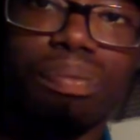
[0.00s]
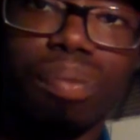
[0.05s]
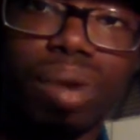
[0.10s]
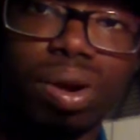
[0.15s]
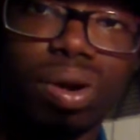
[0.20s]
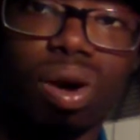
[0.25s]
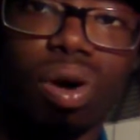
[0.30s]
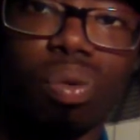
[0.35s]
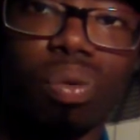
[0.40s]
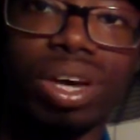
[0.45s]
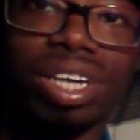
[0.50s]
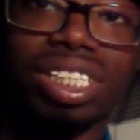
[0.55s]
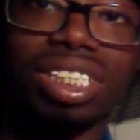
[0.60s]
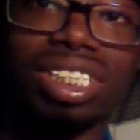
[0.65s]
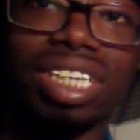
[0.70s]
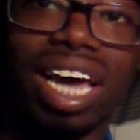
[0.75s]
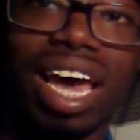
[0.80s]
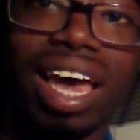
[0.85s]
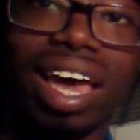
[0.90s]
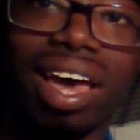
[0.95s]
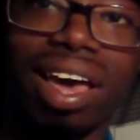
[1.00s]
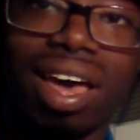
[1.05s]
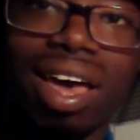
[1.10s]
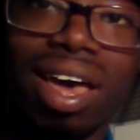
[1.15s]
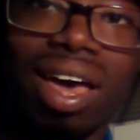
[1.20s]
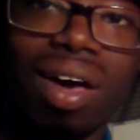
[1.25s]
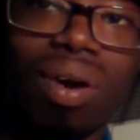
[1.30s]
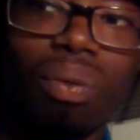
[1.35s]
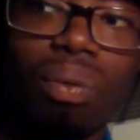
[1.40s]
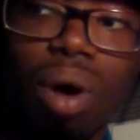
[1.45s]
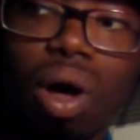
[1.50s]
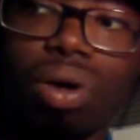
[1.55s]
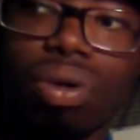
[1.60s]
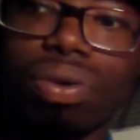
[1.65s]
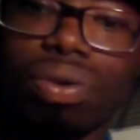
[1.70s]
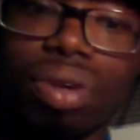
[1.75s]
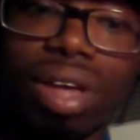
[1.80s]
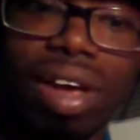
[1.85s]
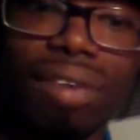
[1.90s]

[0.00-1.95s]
of mineral, we can say, well,